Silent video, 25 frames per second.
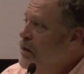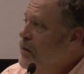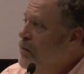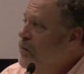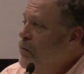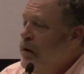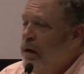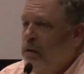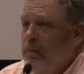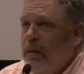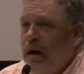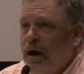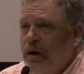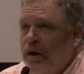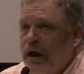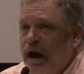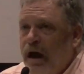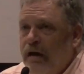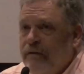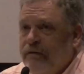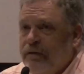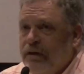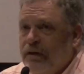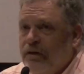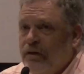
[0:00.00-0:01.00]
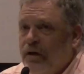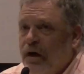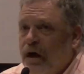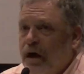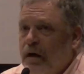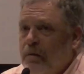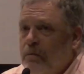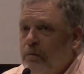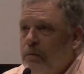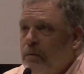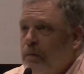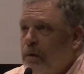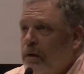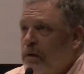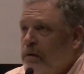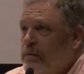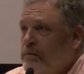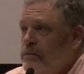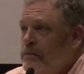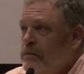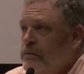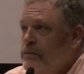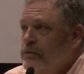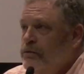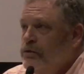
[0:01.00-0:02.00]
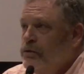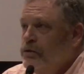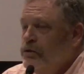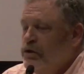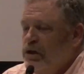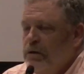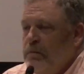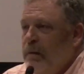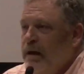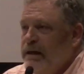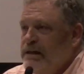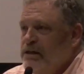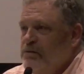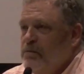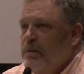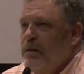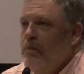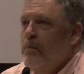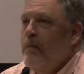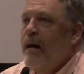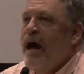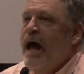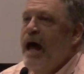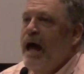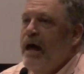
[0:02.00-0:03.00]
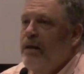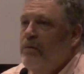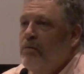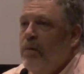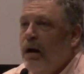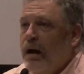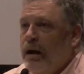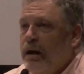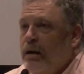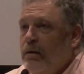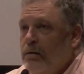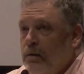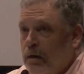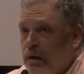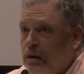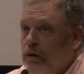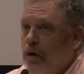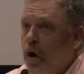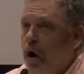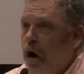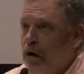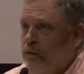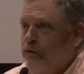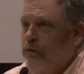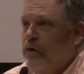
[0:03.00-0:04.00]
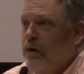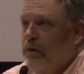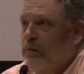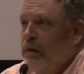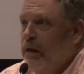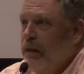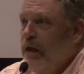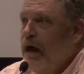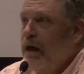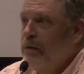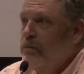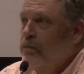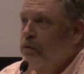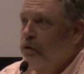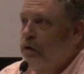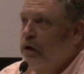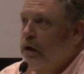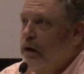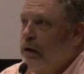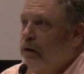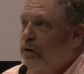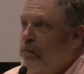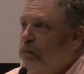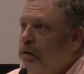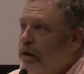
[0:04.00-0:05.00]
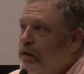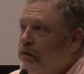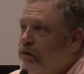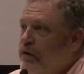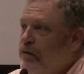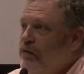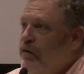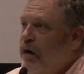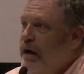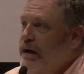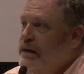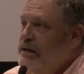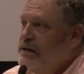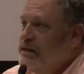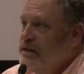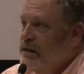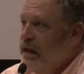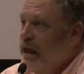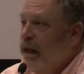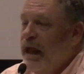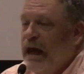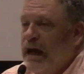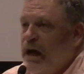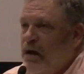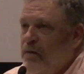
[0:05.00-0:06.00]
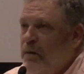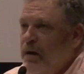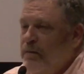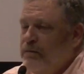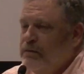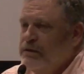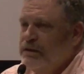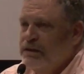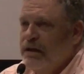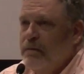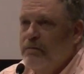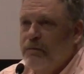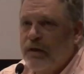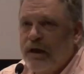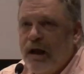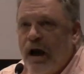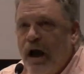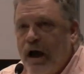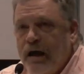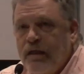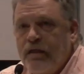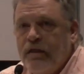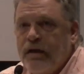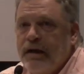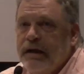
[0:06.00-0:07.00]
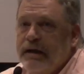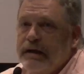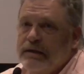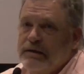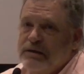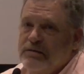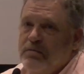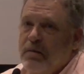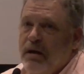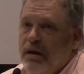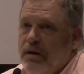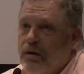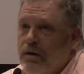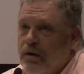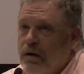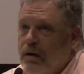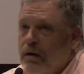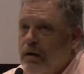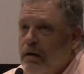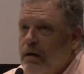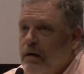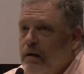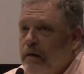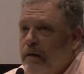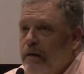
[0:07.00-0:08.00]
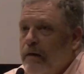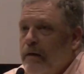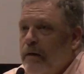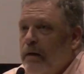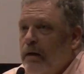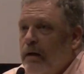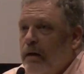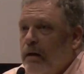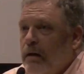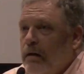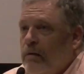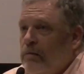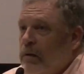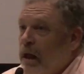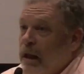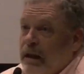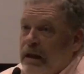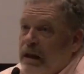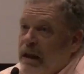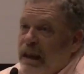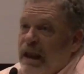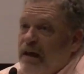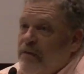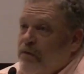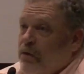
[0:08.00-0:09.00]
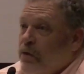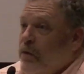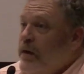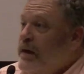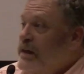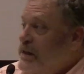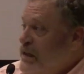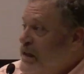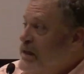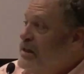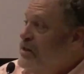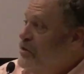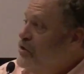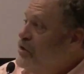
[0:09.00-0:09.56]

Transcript: but about half the time she makes me mad by offering me that particular bit of advice, and I come up with something I think is better. And it never is, it's